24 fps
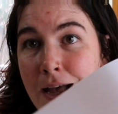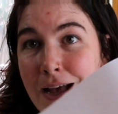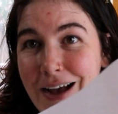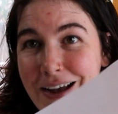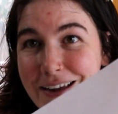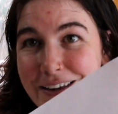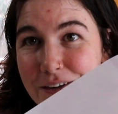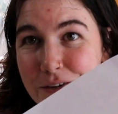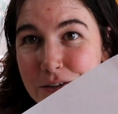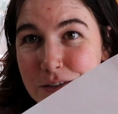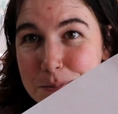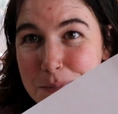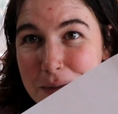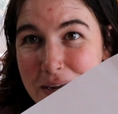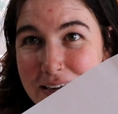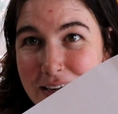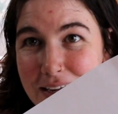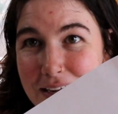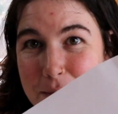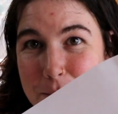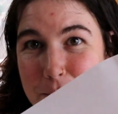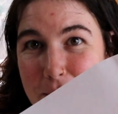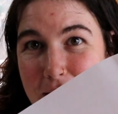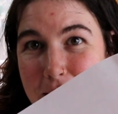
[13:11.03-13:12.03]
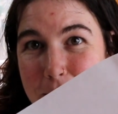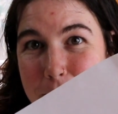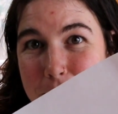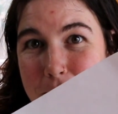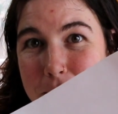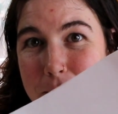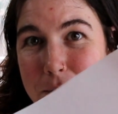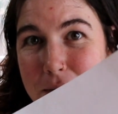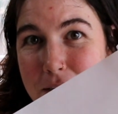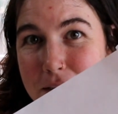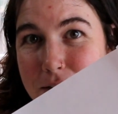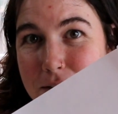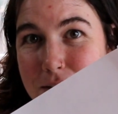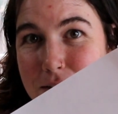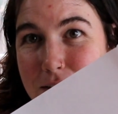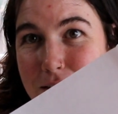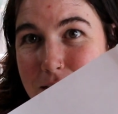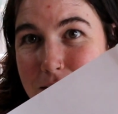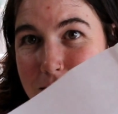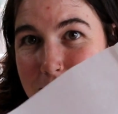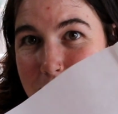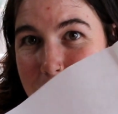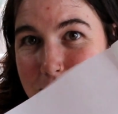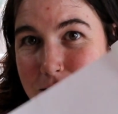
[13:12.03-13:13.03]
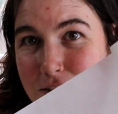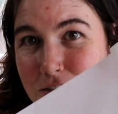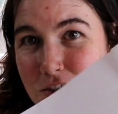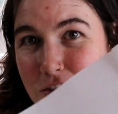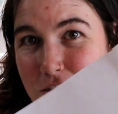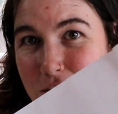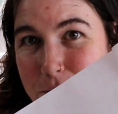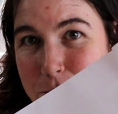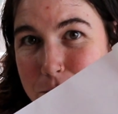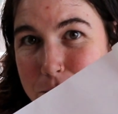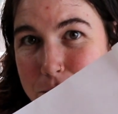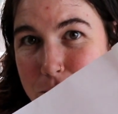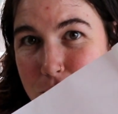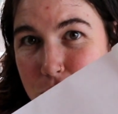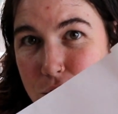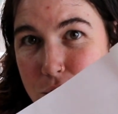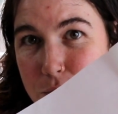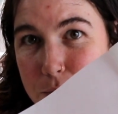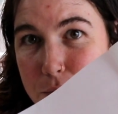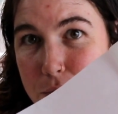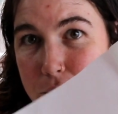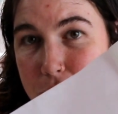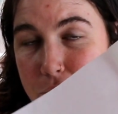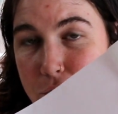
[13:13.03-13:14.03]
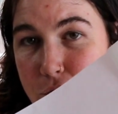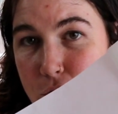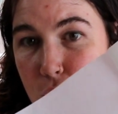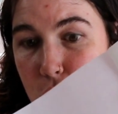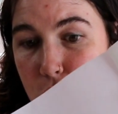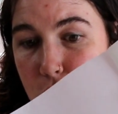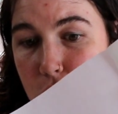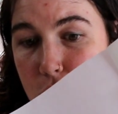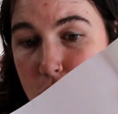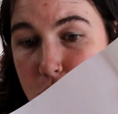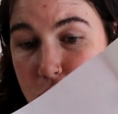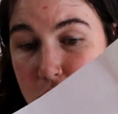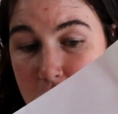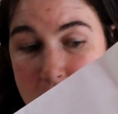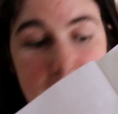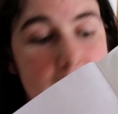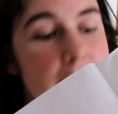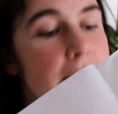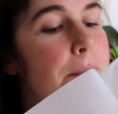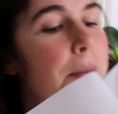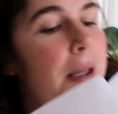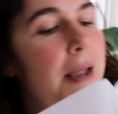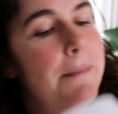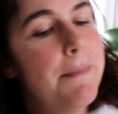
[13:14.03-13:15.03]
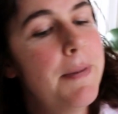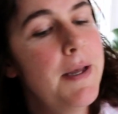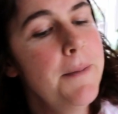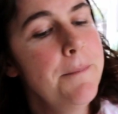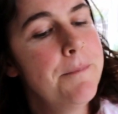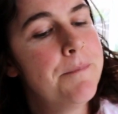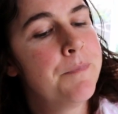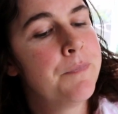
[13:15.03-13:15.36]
I use baking paper because it's a cheap dupe for tracing paper.